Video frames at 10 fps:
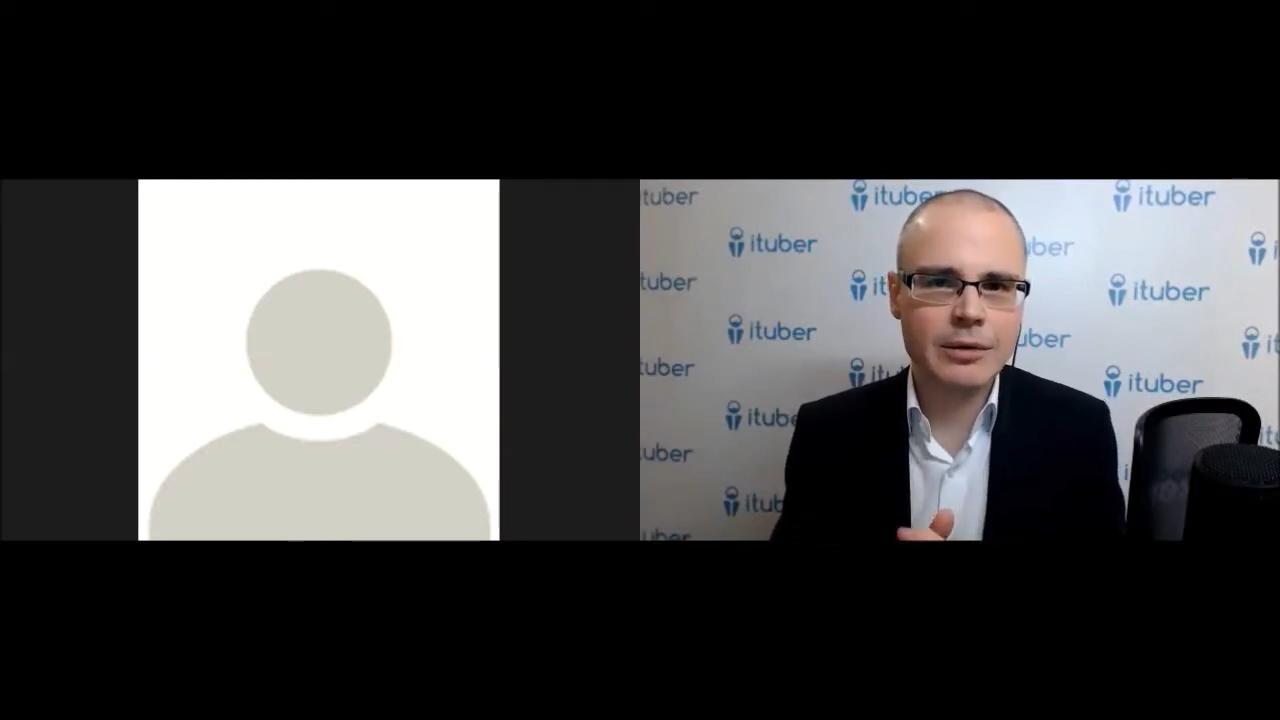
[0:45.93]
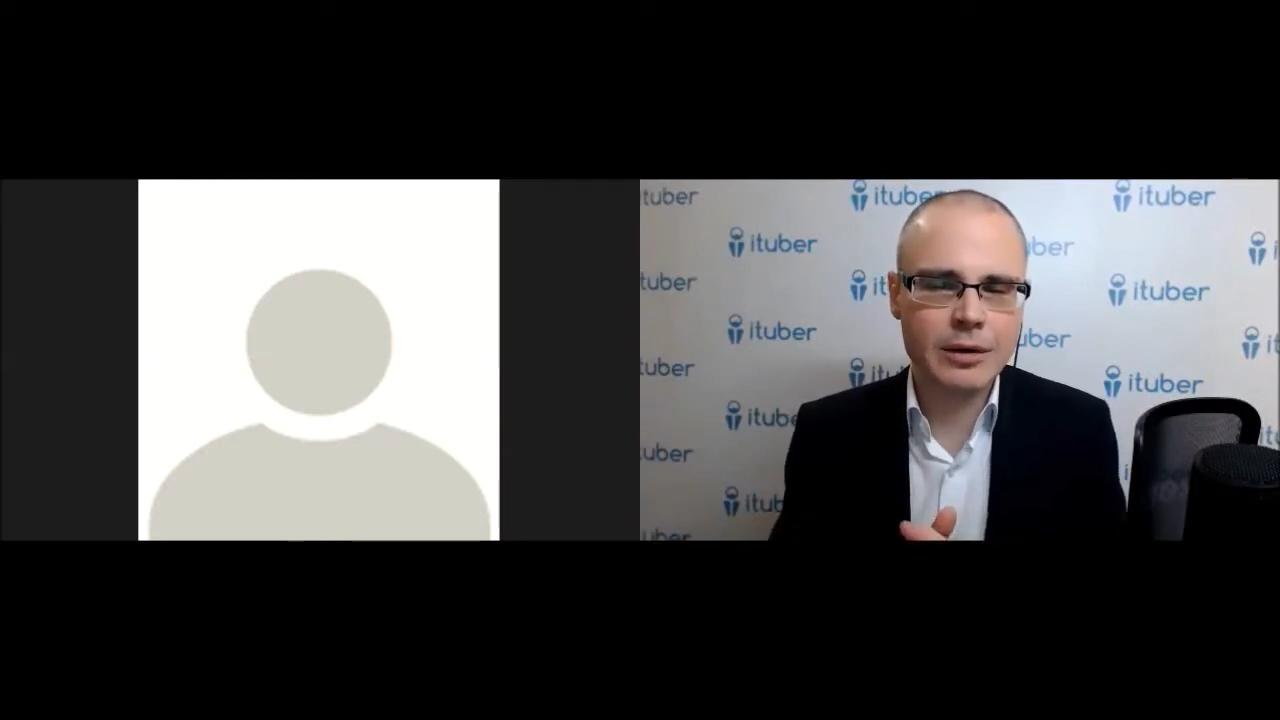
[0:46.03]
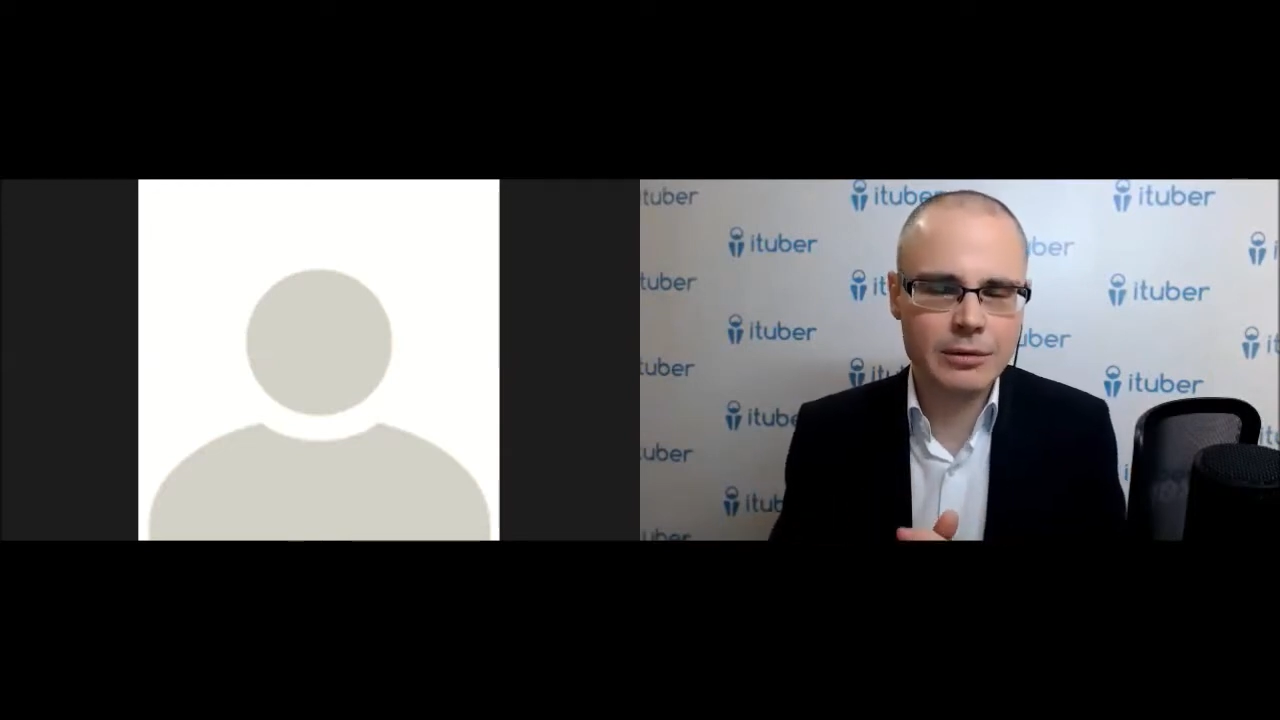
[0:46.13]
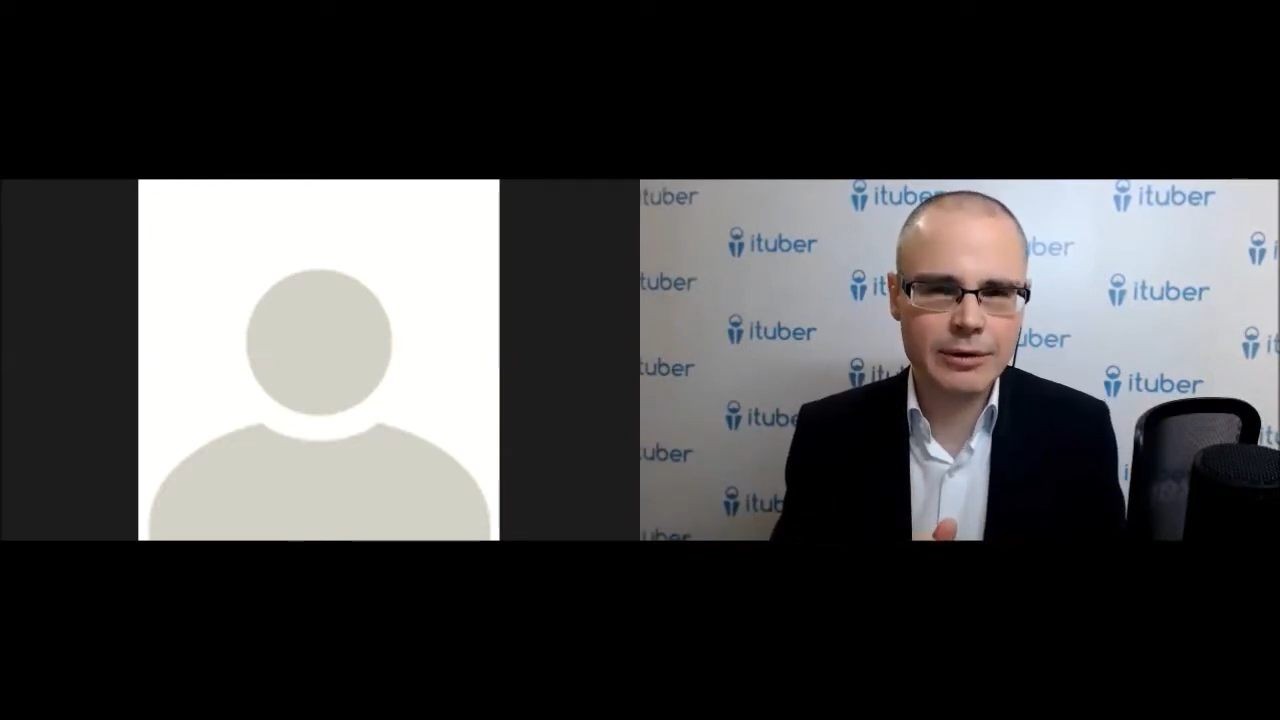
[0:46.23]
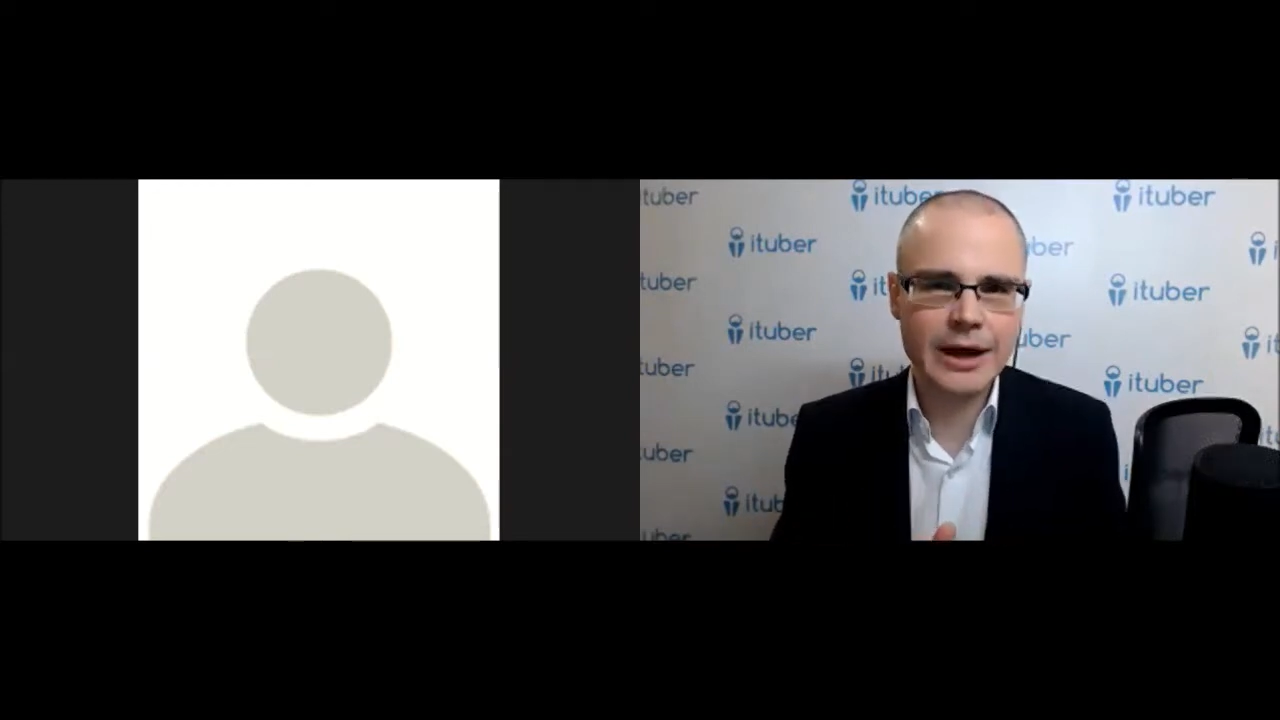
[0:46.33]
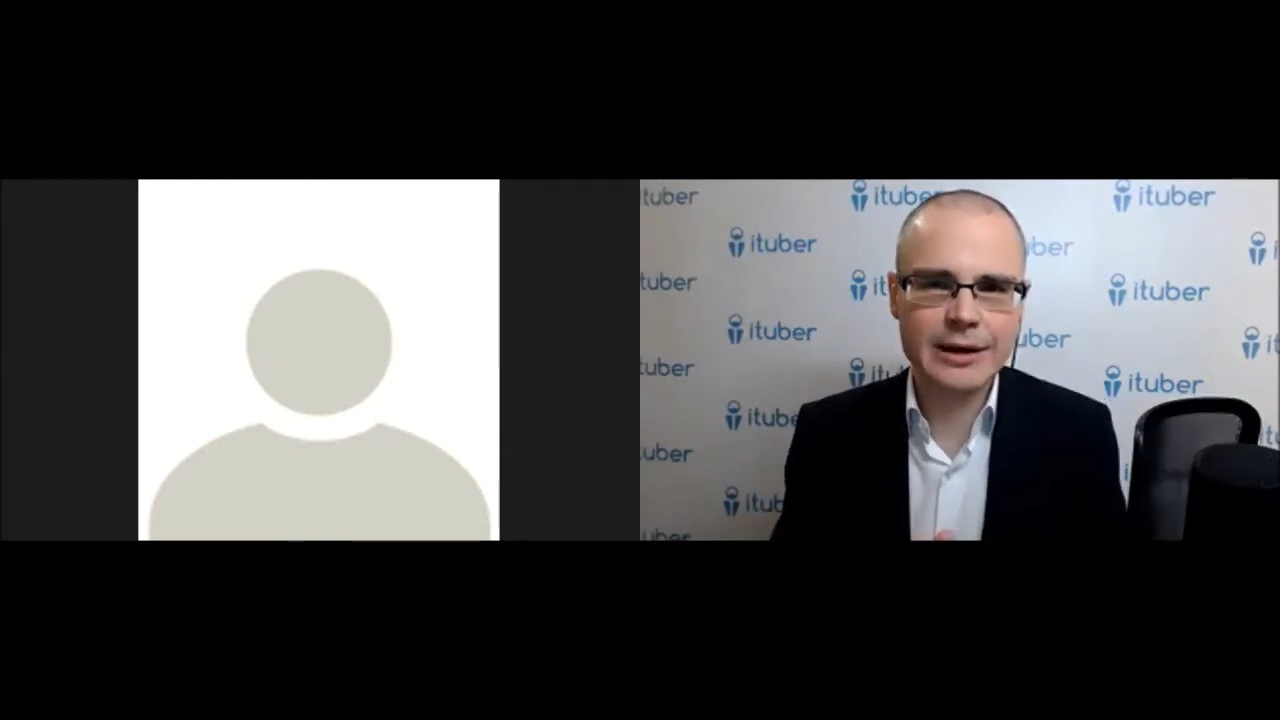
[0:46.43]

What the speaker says: on right